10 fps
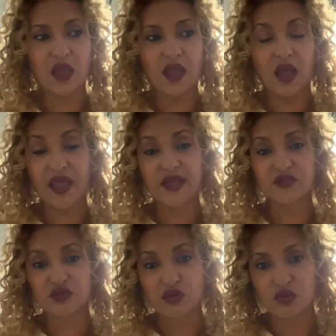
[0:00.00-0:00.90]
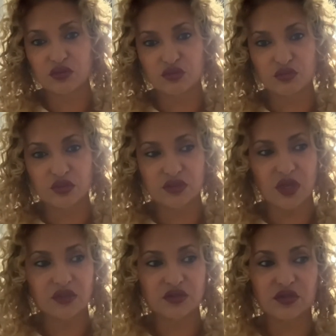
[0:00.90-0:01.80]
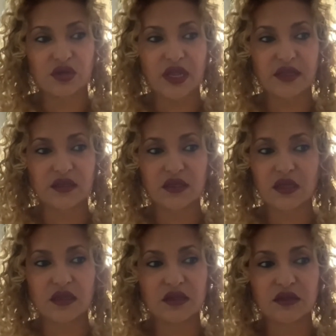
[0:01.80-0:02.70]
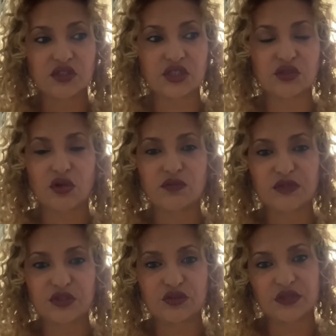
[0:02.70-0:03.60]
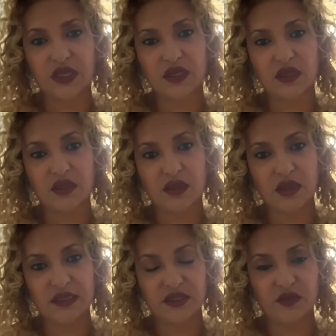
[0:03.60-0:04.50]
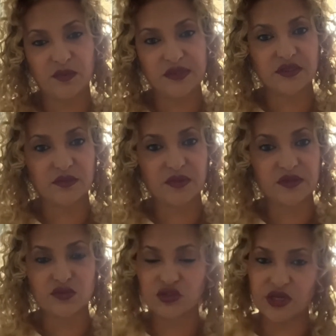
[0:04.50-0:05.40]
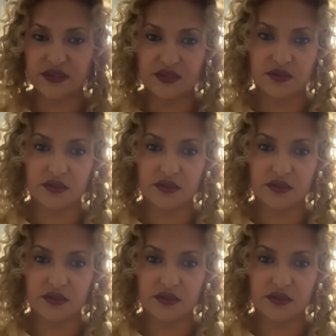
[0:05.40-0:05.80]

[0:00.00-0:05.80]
I had to go to a doctor and she told me to take antidepressant pills, which I did.